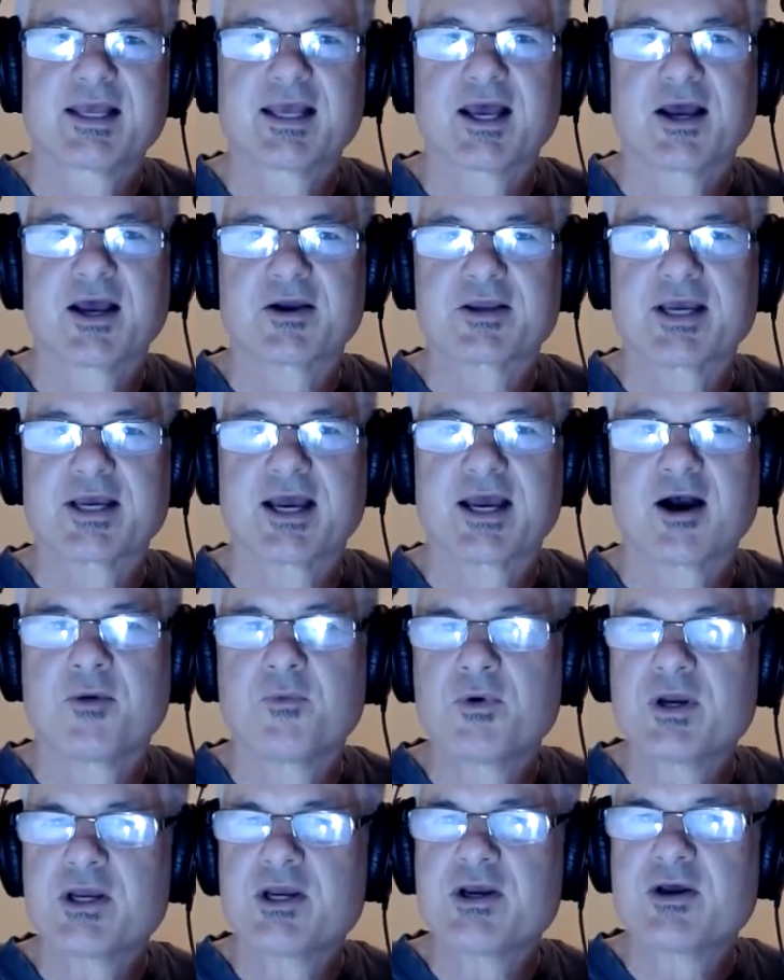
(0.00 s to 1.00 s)
Okay, I'm
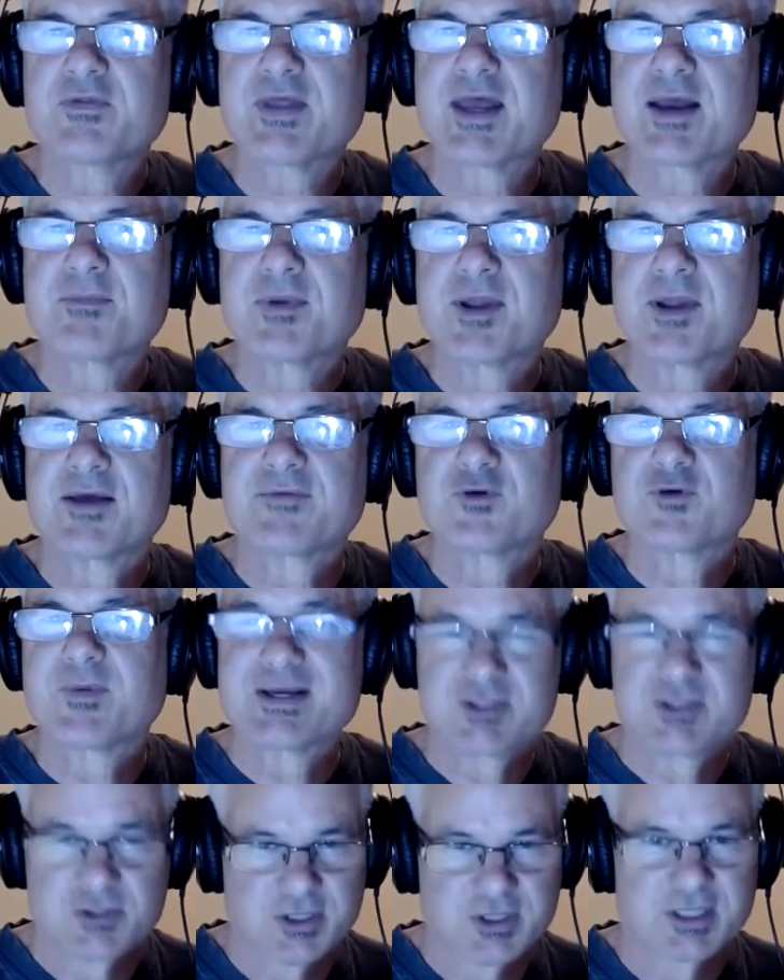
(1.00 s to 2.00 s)
working on that platform,
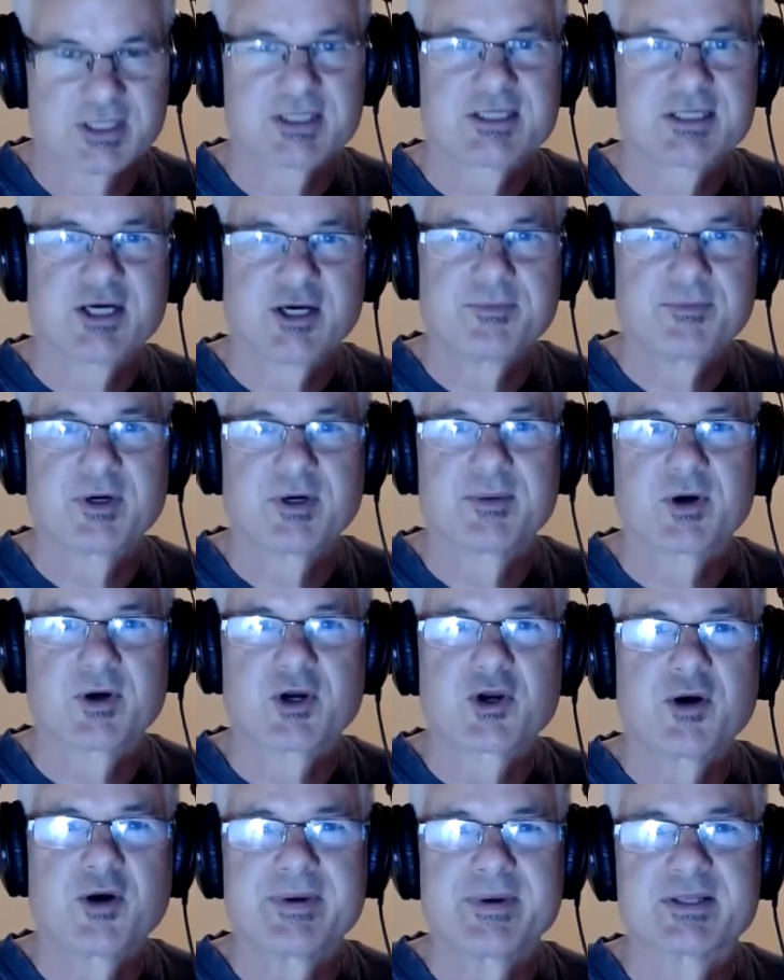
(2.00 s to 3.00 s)
as you can tell by my
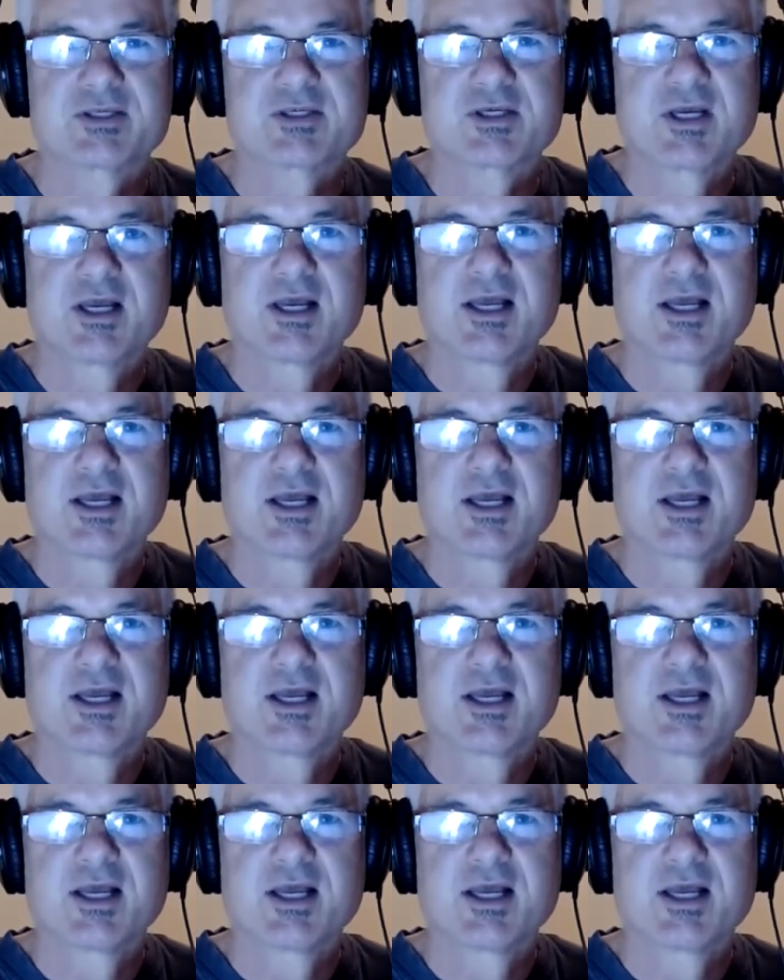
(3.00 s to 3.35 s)
comments.